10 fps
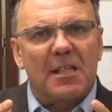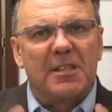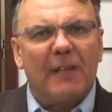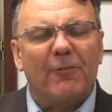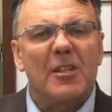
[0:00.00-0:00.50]
a
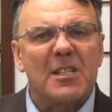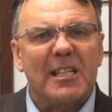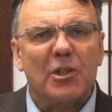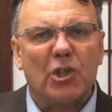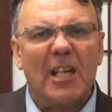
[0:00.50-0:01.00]
difference.
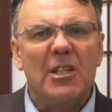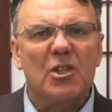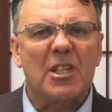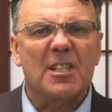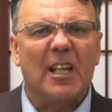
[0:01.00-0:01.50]
It
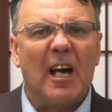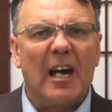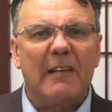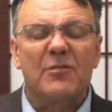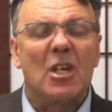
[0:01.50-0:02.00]
changes
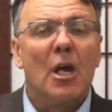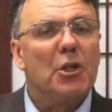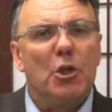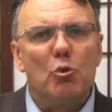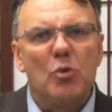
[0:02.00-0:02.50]
lives.
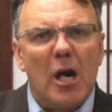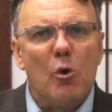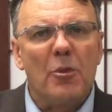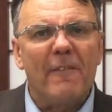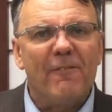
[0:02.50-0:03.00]
You
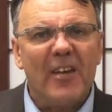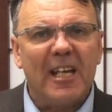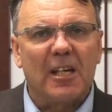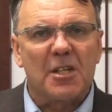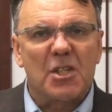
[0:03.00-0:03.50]
know the
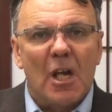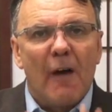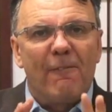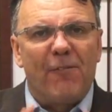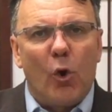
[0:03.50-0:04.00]
figures.
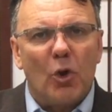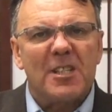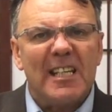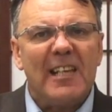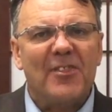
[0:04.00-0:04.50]

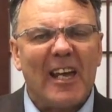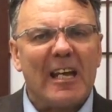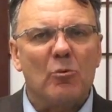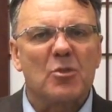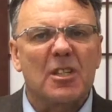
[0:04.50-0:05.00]

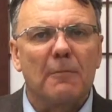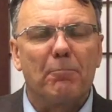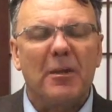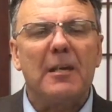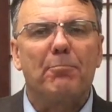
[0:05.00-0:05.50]
40,000
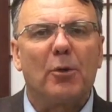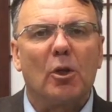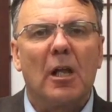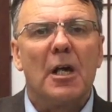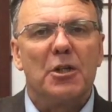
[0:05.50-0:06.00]

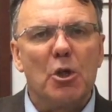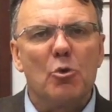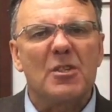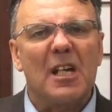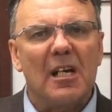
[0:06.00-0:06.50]
people
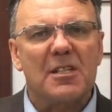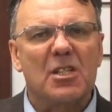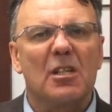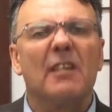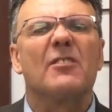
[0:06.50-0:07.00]
use our
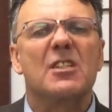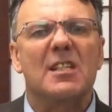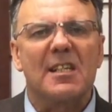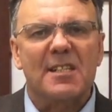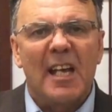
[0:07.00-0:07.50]

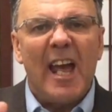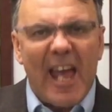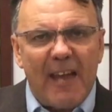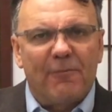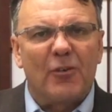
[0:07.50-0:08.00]
services
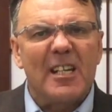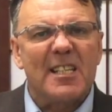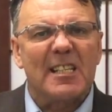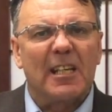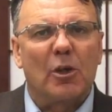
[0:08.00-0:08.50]
every
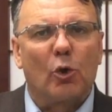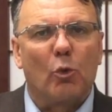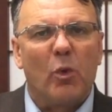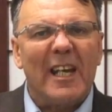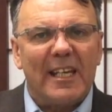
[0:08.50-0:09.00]
single
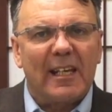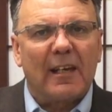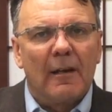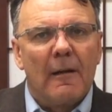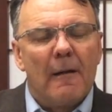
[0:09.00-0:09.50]

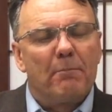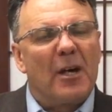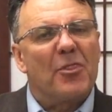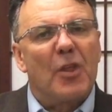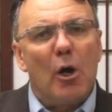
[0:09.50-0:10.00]
week.
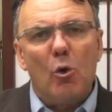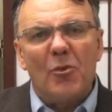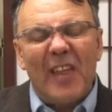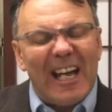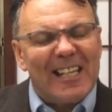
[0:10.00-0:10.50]
But though
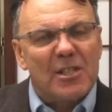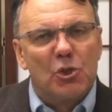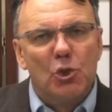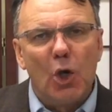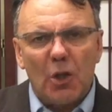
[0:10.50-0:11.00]
that is
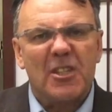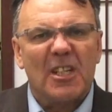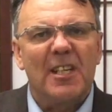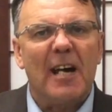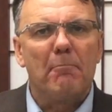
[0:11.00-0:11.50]
not a
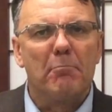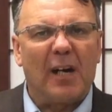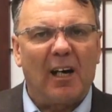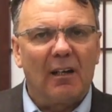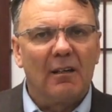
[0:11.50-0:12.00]

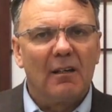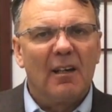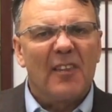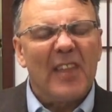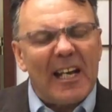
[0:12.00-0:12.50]
number,
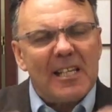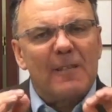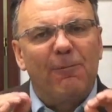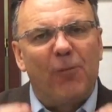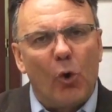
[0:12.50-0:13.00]
That is
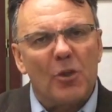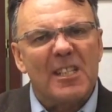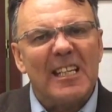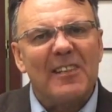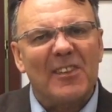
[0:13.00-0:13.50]

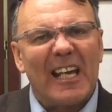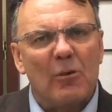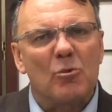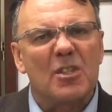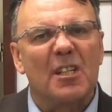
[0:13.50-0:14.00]

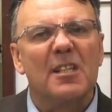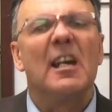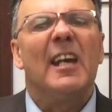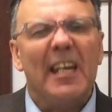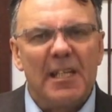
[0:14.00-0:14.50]
40,000
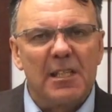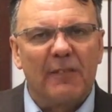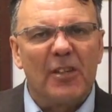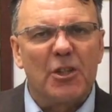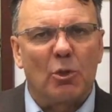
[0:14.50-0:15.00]

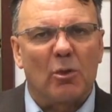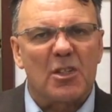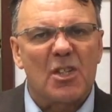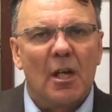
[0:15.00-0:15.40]
individuals,